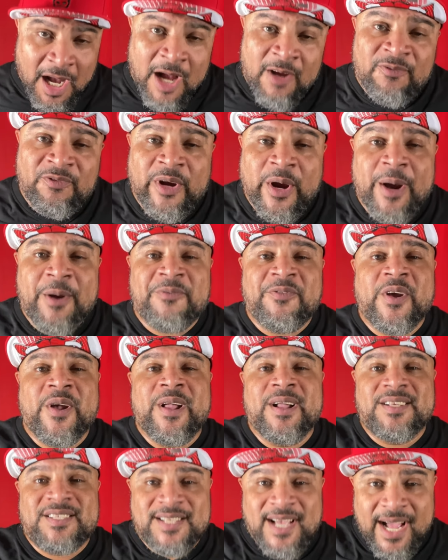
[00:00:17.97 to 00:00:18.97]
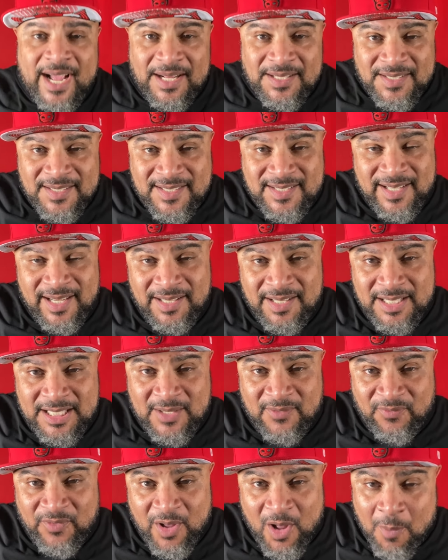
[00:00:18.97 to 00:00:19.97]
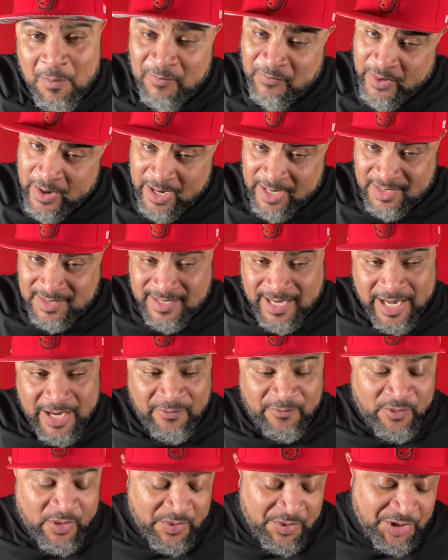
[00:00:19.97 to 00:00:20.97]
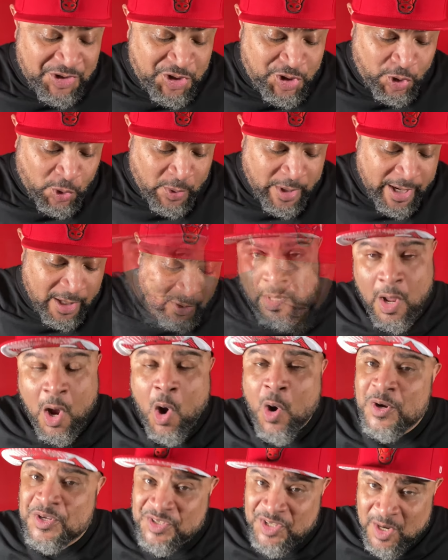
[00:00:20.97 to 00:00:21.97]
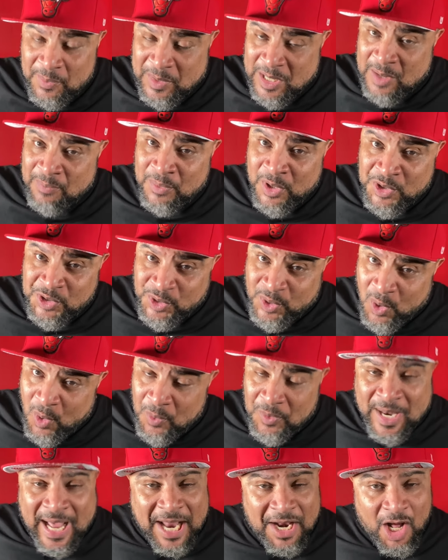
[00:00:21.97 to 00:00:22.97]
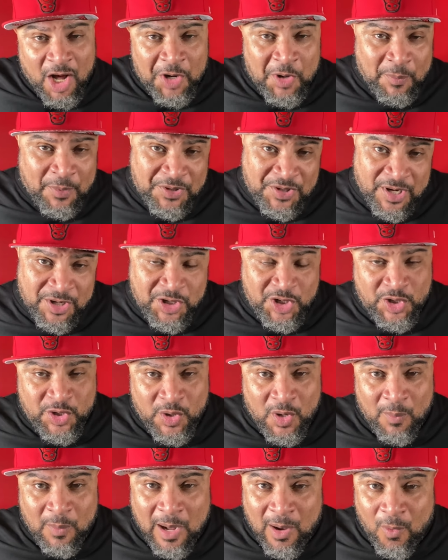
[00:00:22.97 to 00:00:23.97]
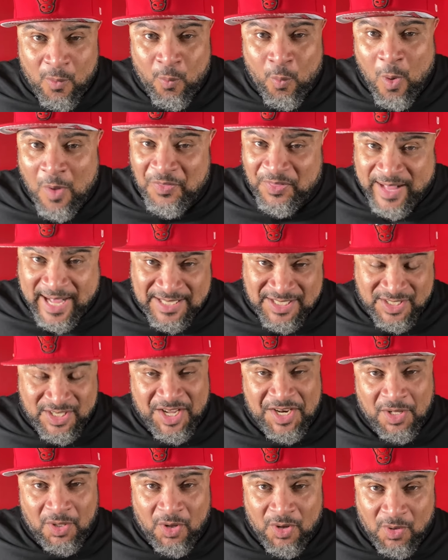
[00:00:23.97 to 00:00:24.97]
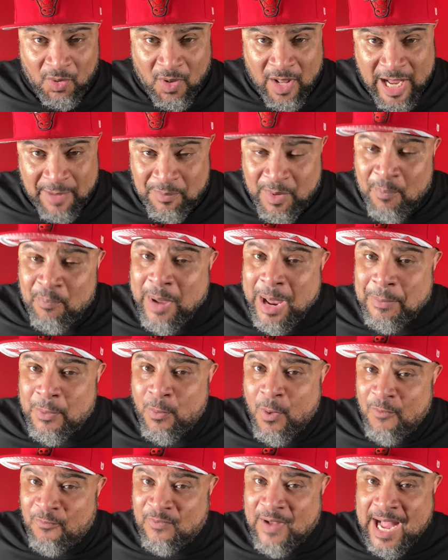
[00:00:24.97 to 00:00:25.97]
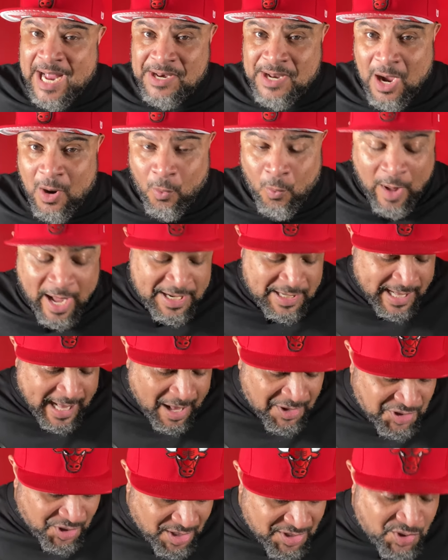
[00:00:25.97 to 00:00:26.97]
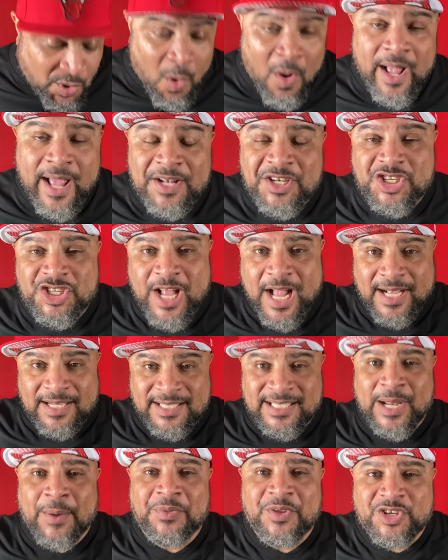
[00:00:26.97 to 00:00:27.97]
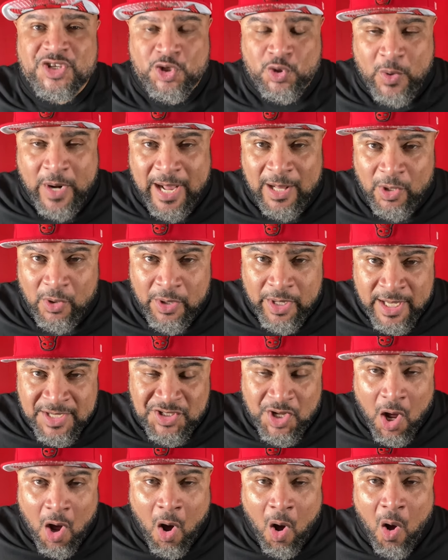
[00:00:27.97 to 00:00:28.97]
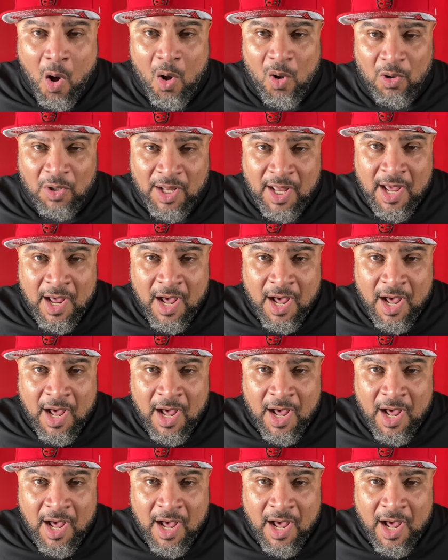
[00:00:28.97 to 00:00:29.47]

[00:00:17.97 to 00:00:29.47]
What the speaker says: Very, very excited to see this film. Very excited for this trailer. Heard it's going to be a musical. Not 100% sure about what that's going to look like, but maybe we'll find out right now. So let's go ahead and check and see what this trailer is all